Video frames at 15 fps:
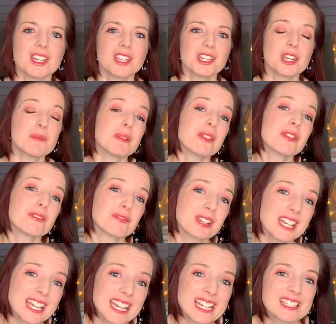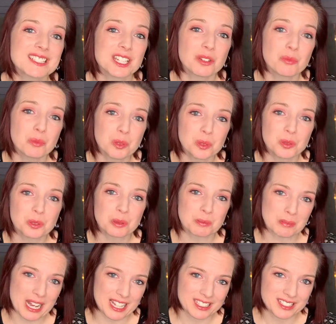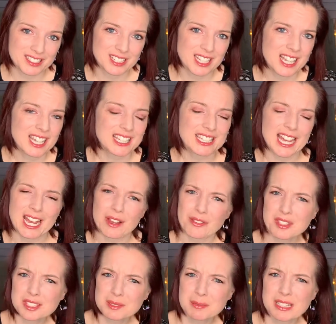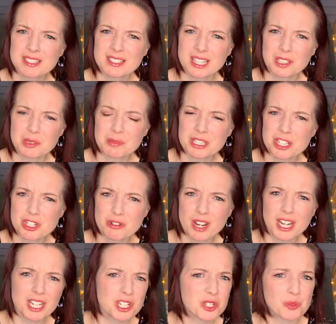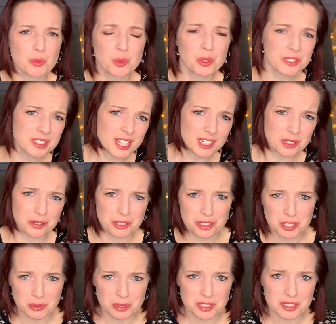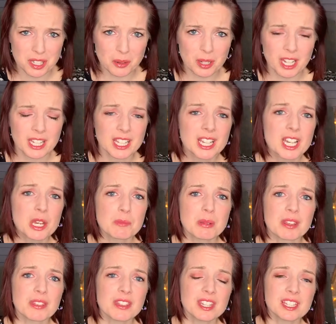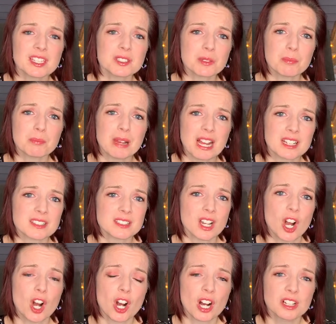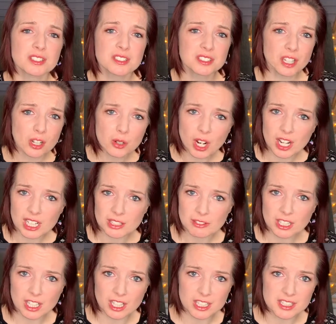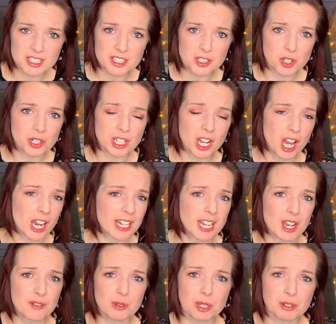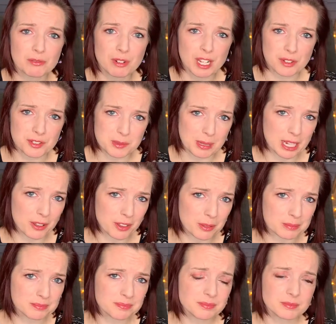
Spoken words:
Number 3 is a wall mat. Now, this may sound a bit strange, what's that got to do with sewing? But these mats are so highly regarded online, everyone raves about them.